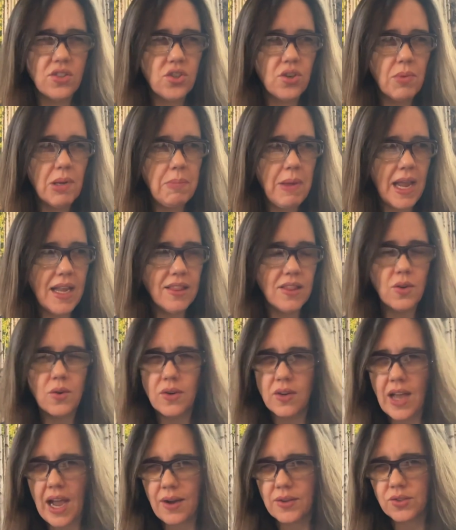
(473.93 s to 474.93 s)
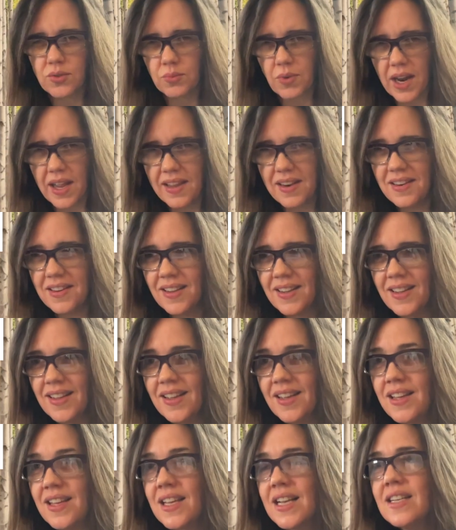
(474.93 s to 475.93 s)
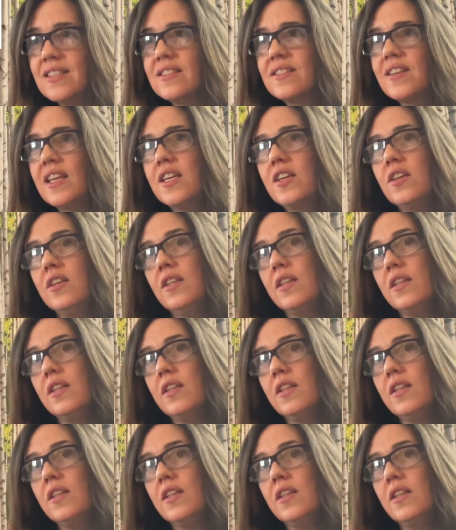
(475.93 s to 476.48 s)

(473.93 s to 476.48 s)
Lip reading: should we paint the house red? Because it's like,